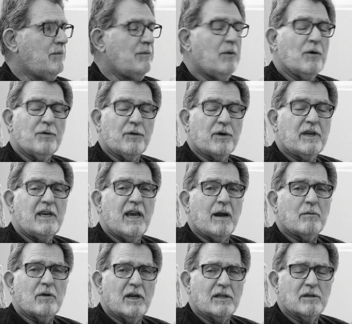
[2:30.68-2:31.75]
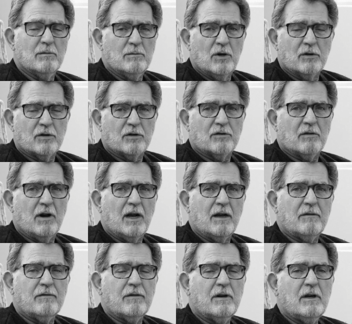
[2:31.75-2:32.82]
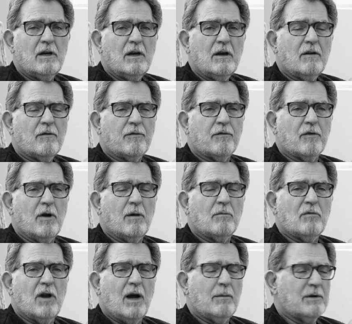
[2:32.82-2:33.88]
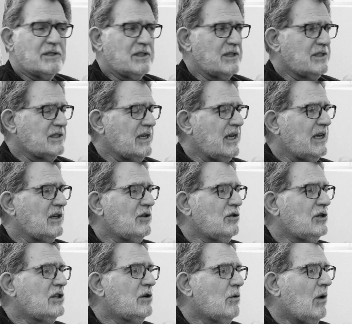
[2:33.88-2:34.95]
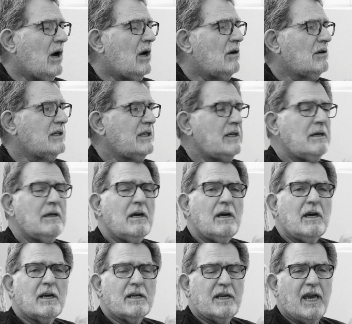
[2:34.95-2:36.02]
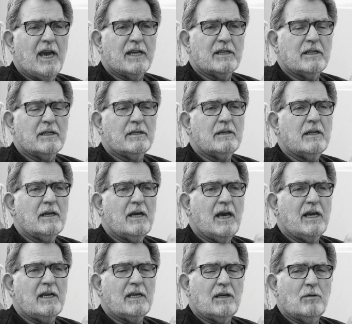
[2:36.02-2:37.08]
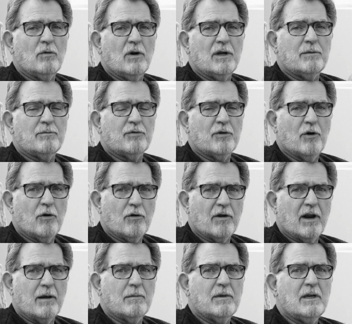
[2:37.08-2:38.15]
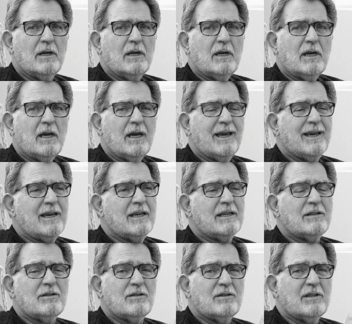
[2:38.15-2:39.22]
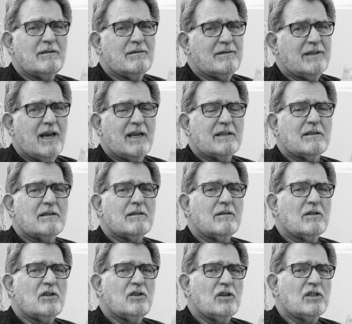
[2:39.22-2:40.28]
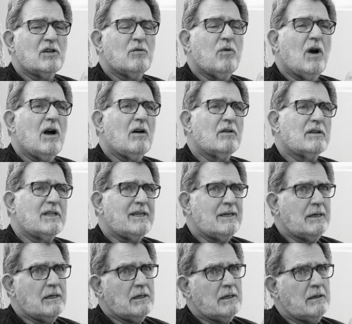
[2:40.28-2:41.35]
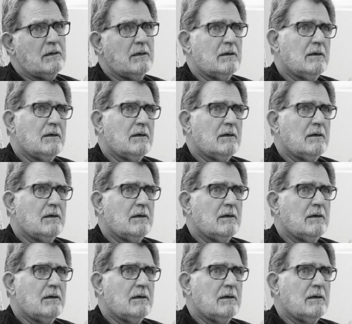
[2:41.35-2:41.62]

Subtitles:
both the camera and the motor drive from Roberts. It's a good quality Canon AE1 program. And that good quality